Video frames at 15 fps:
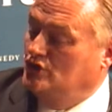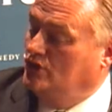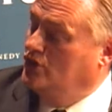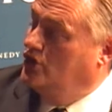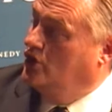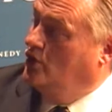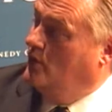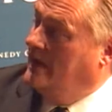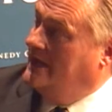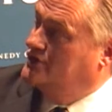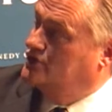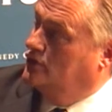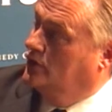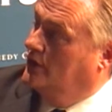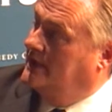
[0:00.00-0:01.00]
to do as
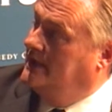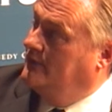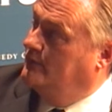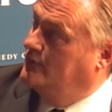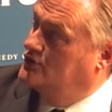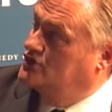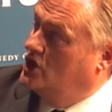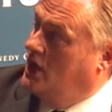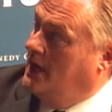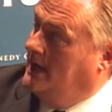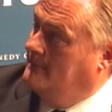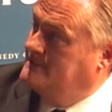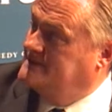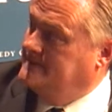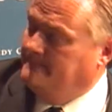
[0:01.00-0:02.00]
you're looking for
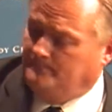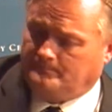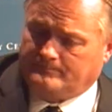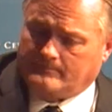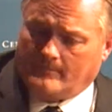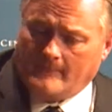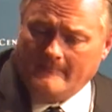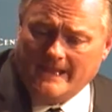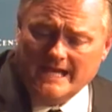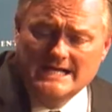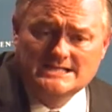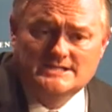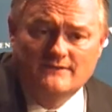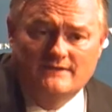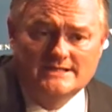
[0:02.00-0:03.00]
jobs
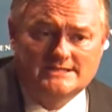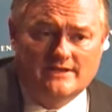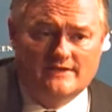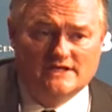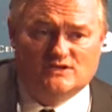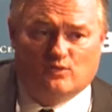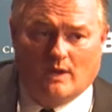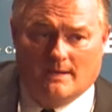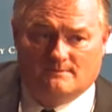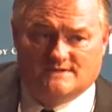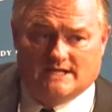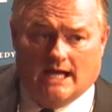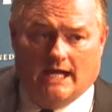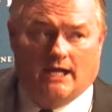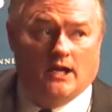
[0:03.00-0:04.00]
is to visit this
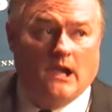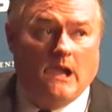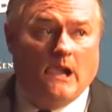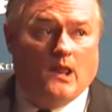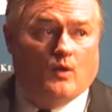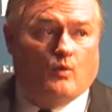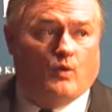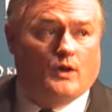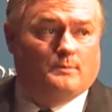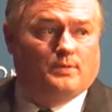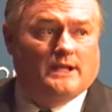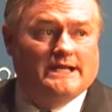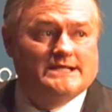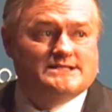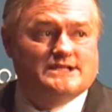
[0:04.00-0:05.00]
website. We're
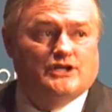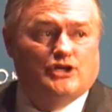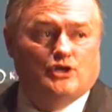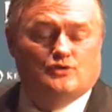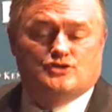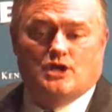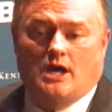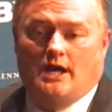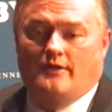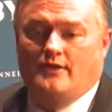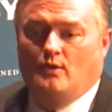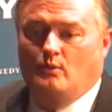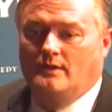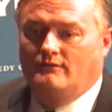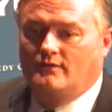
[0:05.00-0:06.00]
pleased in Utah that we've